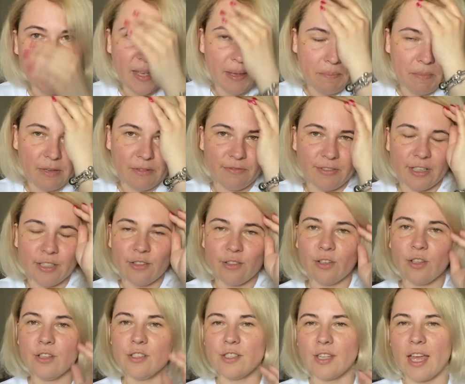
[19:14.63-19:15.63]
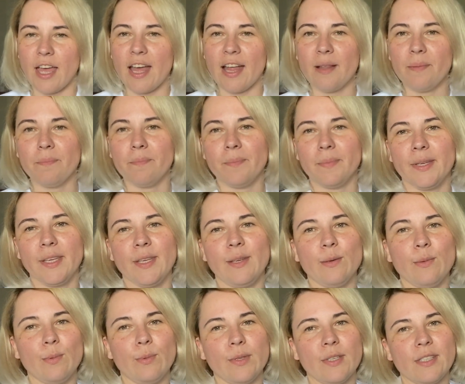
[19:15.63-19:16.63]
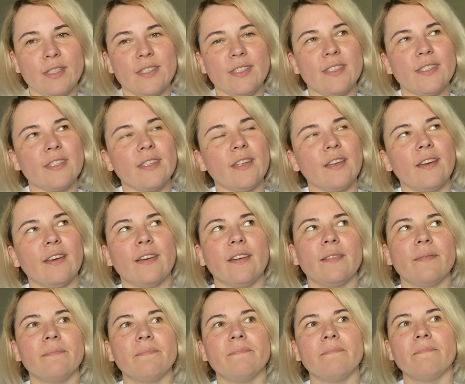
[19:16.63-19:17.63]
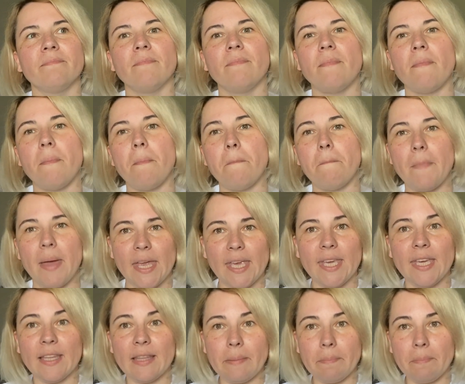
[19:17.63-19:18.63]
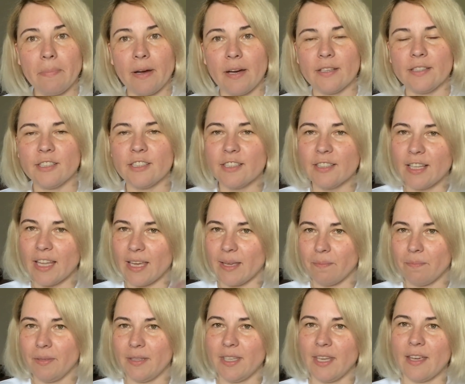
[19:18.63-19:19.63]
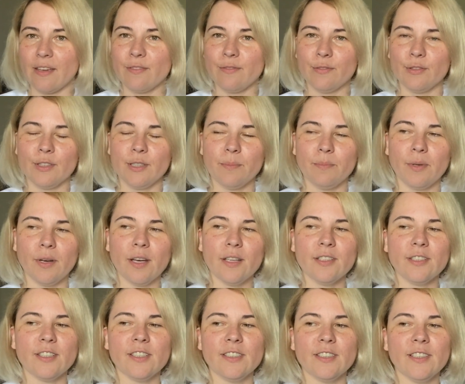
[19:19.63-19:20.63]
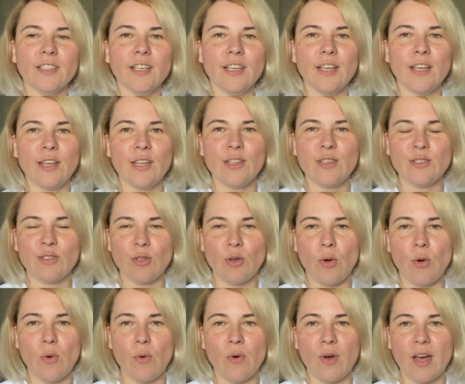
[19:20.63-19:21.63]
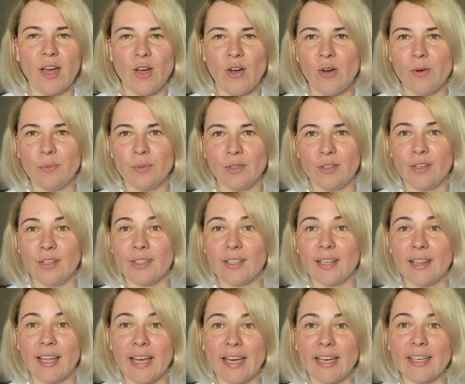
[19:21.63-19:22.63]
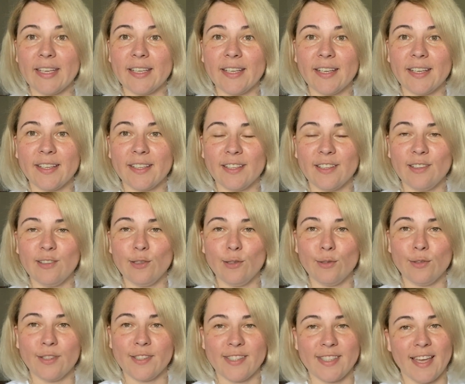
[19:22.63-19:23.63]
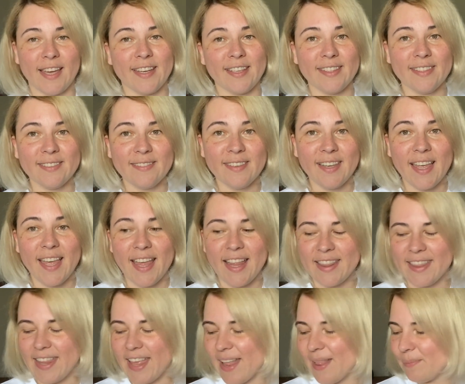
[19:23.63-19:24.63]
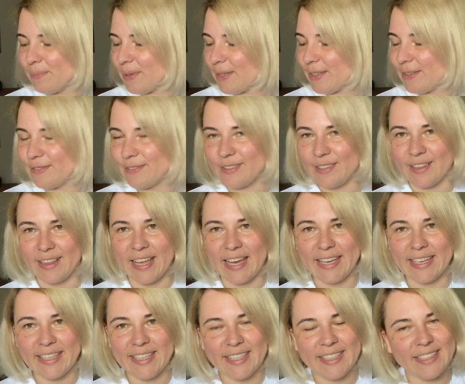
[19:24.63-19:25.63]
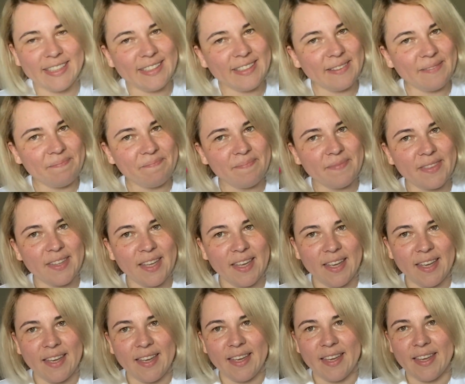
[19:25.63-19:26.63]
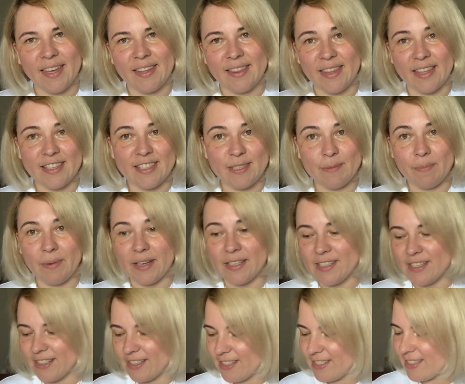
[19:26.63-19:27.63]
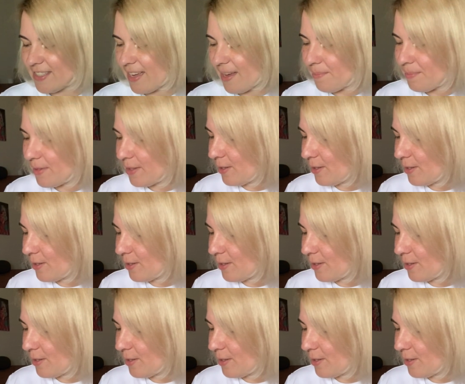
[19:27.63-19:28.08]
my friend also helped me with making a pattern, like PDF for the pattern. So I hope you're gonna like new design. Tell me if you like it. That pattern is coming